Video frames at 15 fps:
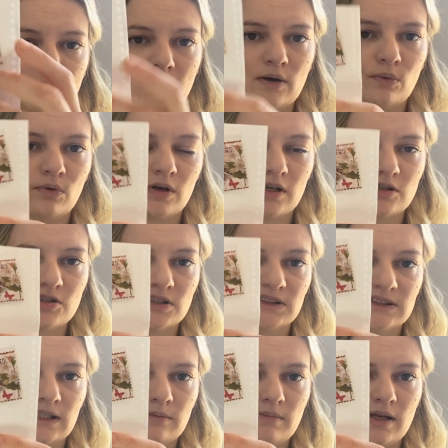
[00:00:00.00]
my order, she
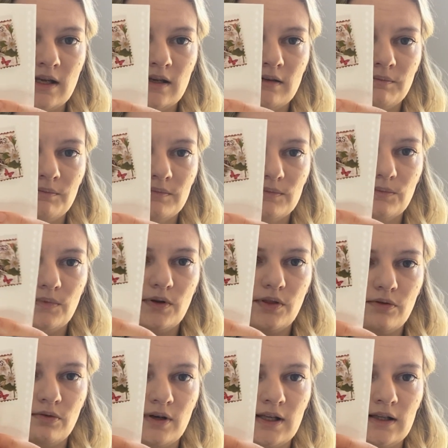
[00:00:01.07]
sent me
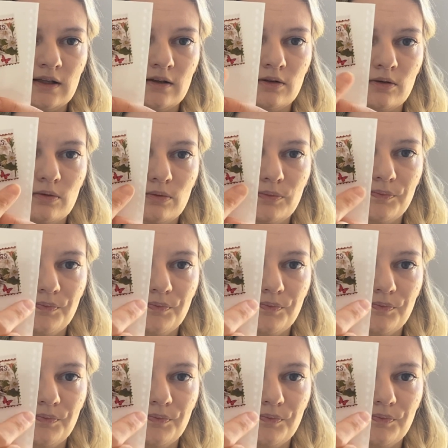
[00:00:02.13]
3 little